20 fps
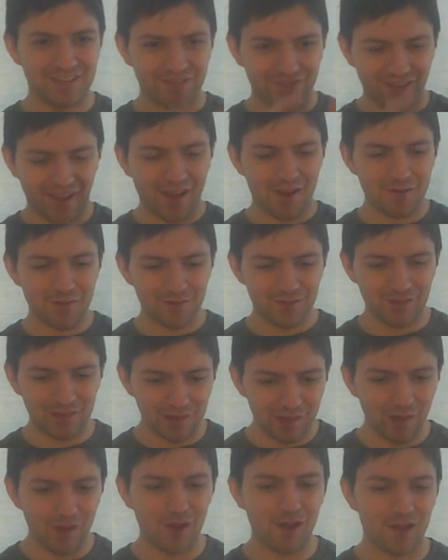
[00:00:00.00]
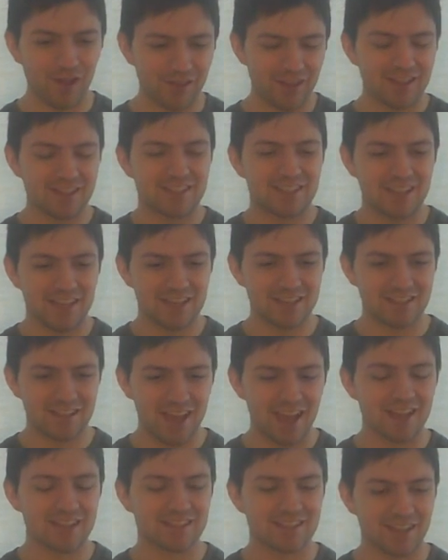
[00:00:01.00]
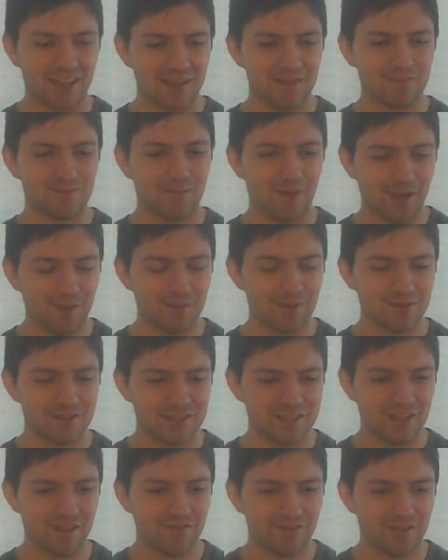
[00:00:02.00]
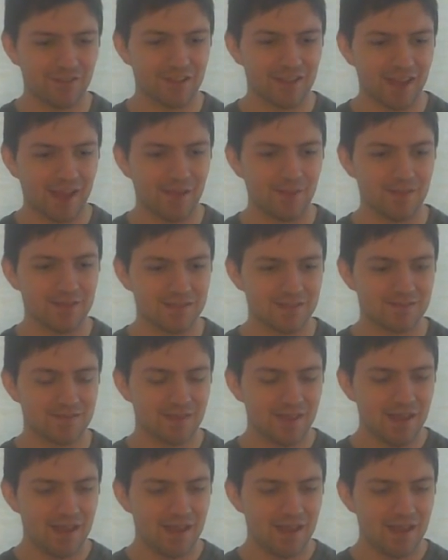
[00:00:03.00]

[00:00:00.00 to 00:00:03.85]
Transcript: found the law that says, yes, I most definitely got this